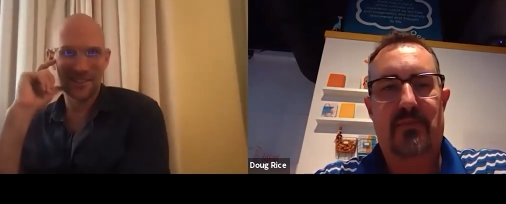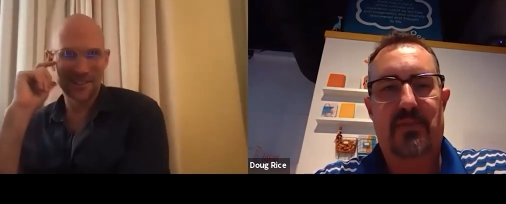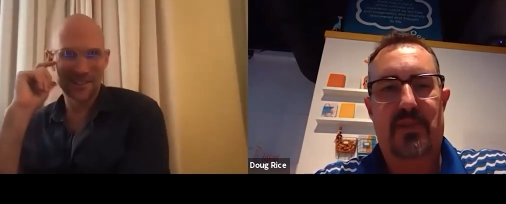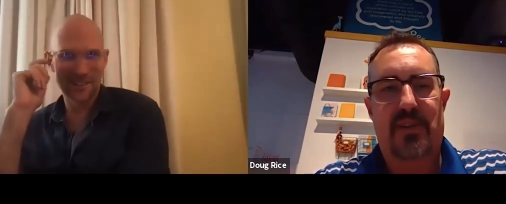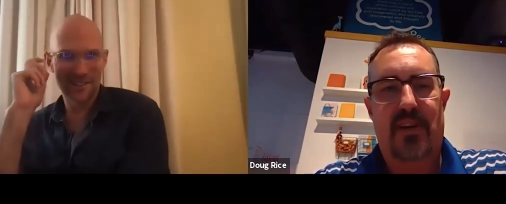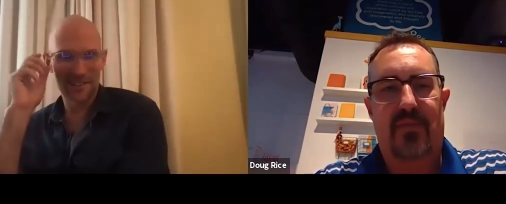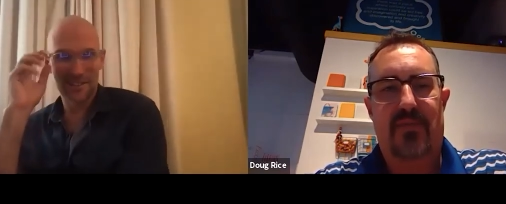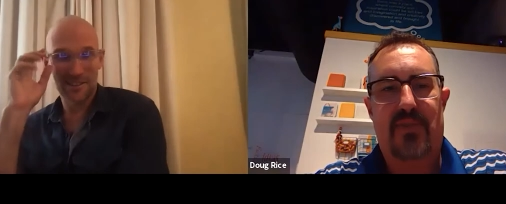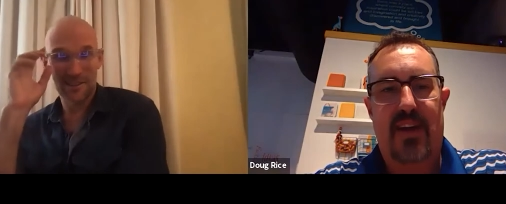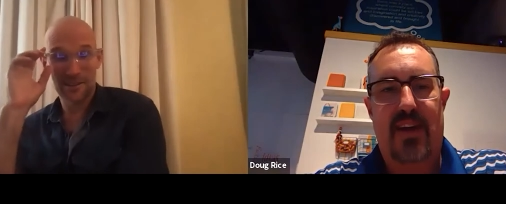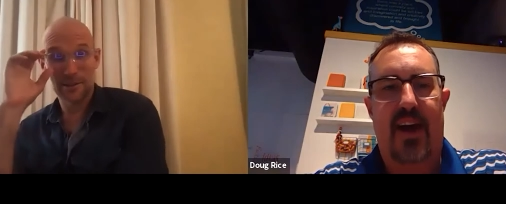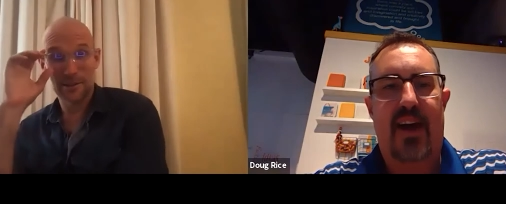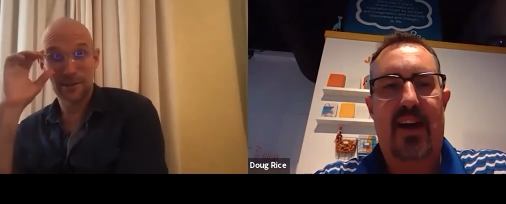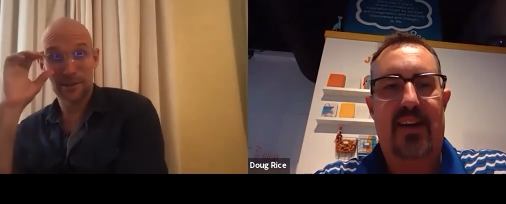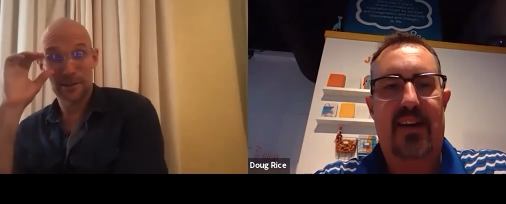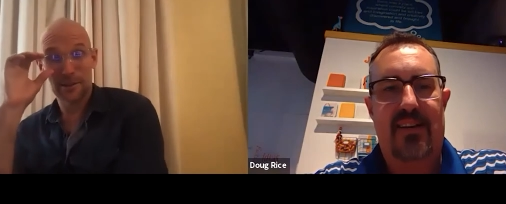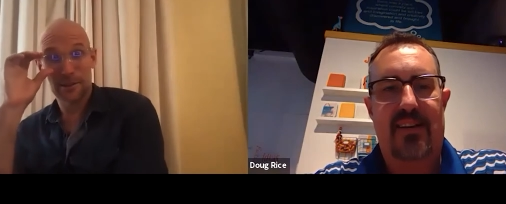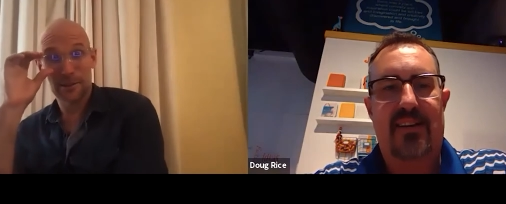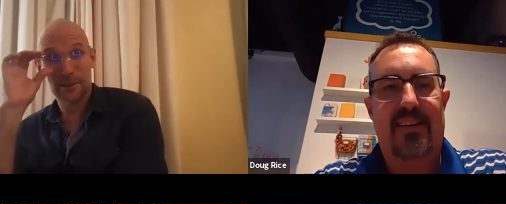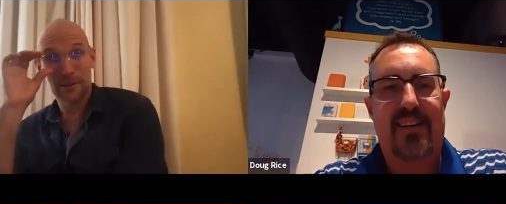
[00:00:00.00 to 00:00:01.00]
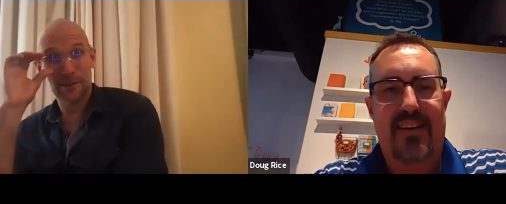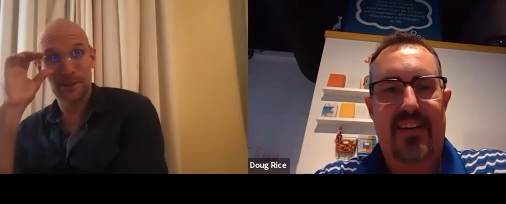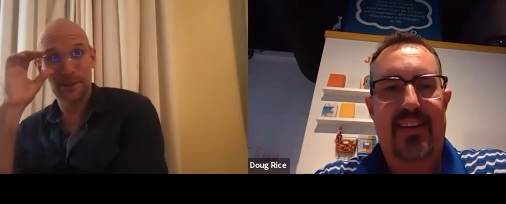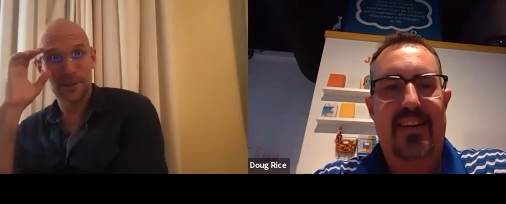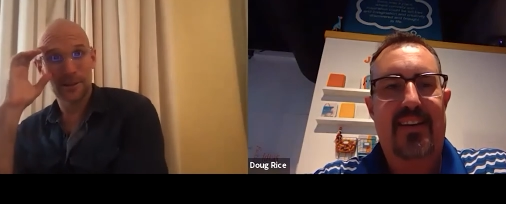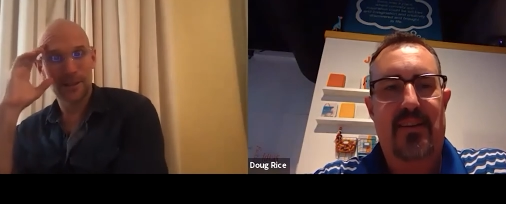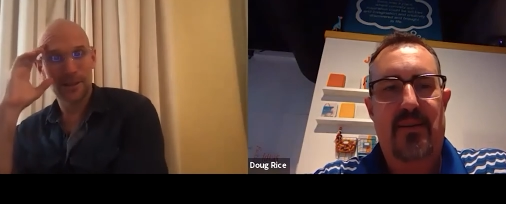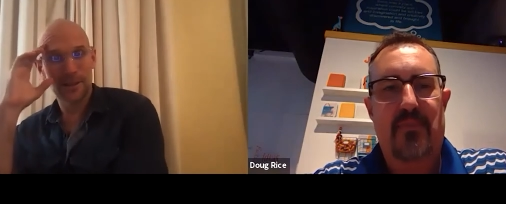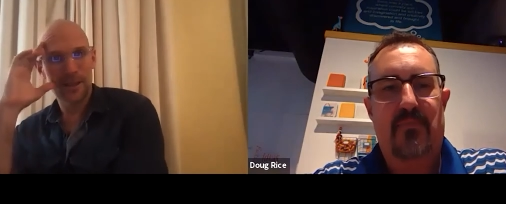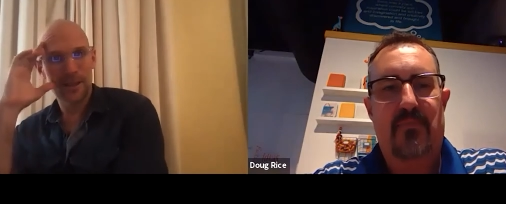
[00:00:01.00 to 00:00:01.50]
Speaker 1: some stuff done.
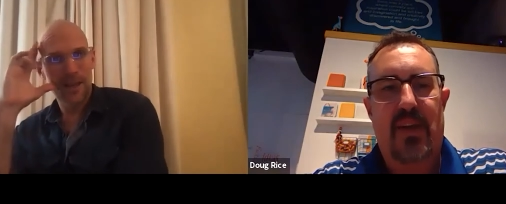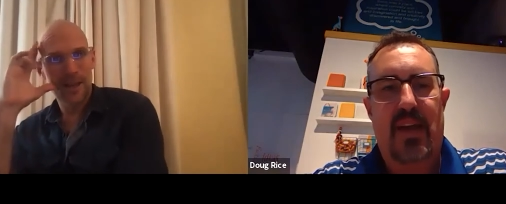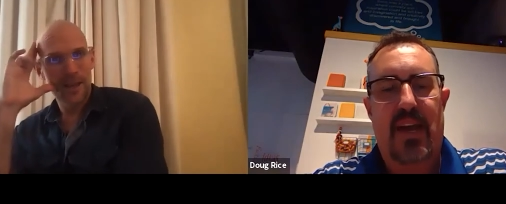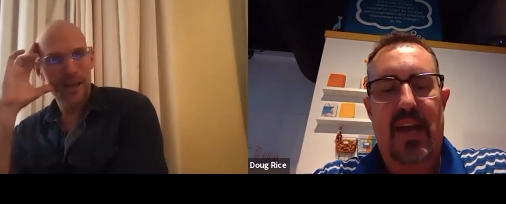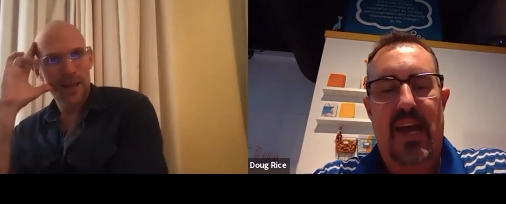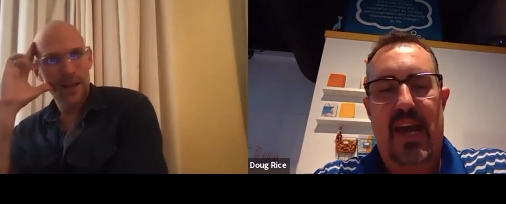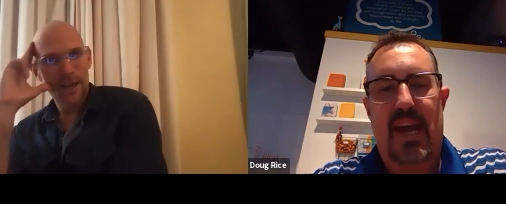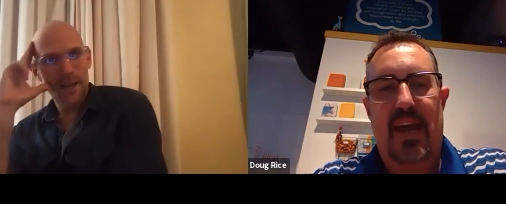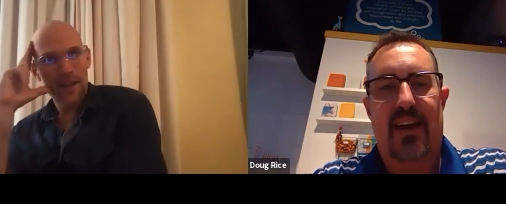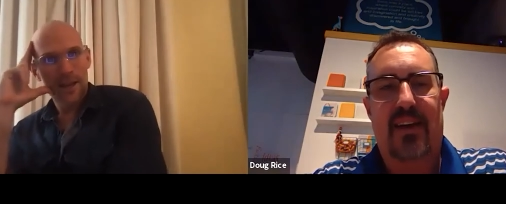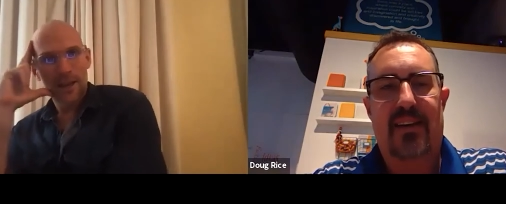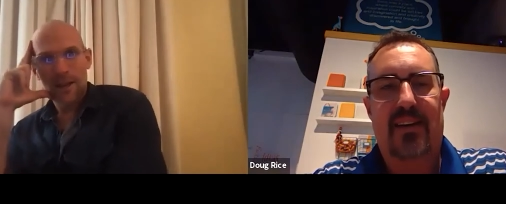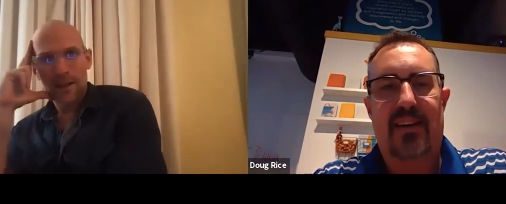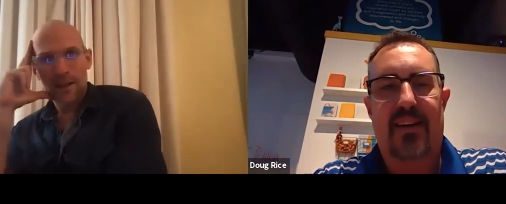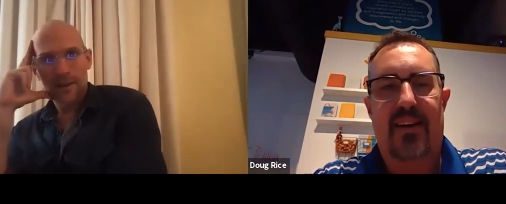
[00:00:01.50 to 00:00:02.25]
And